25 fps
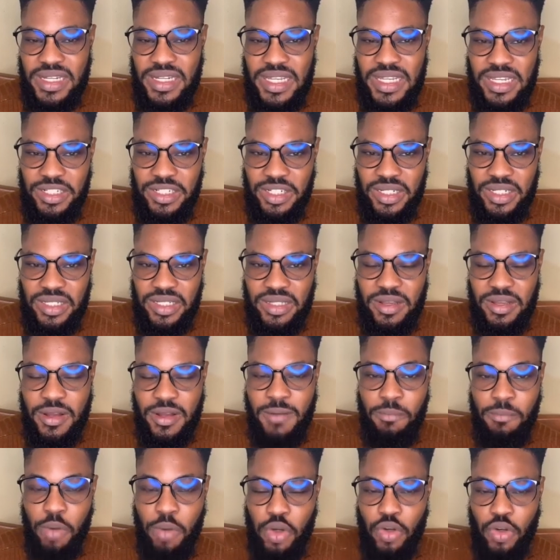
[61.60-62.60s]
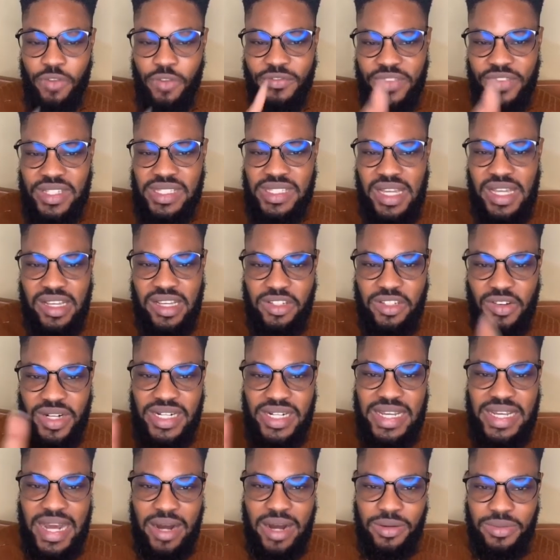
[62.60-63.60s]
to pay the agent, but your
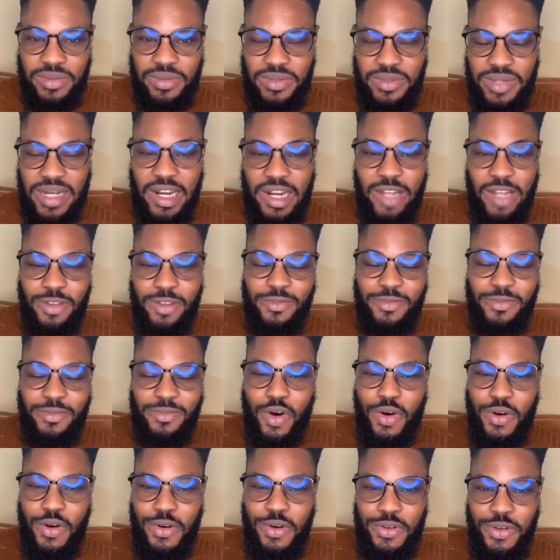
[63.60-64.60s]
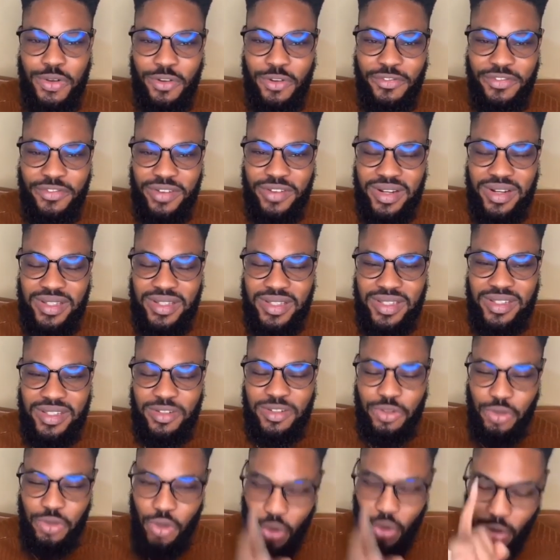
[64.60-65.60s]
visa is already out. And out of all your
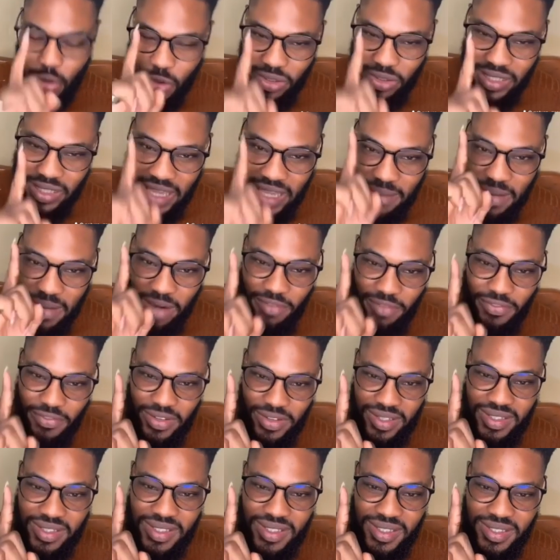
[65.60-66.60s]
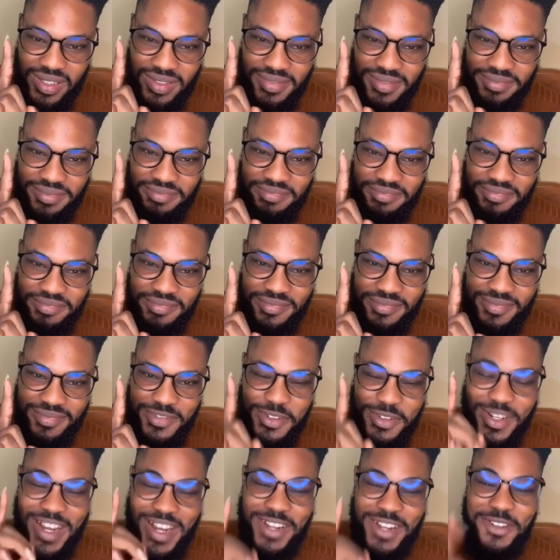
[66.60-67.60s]
friends, your own came out
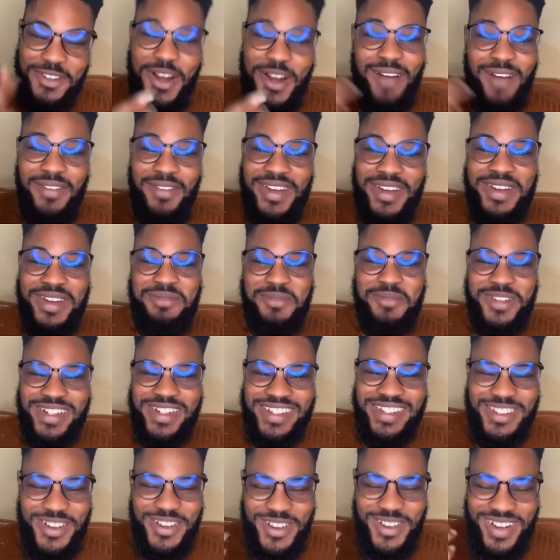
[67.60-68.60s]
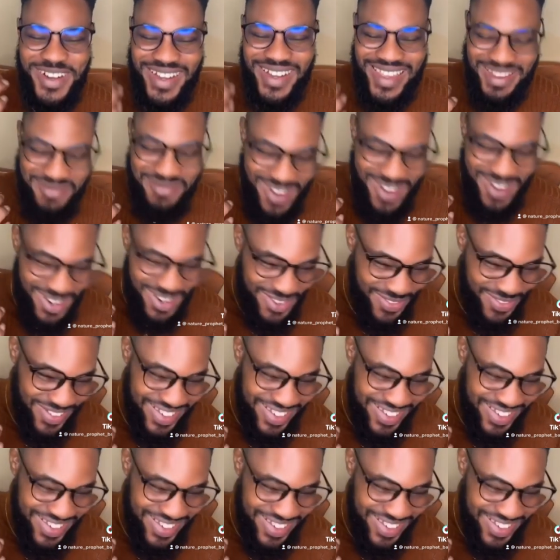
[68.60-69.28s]
first. When your own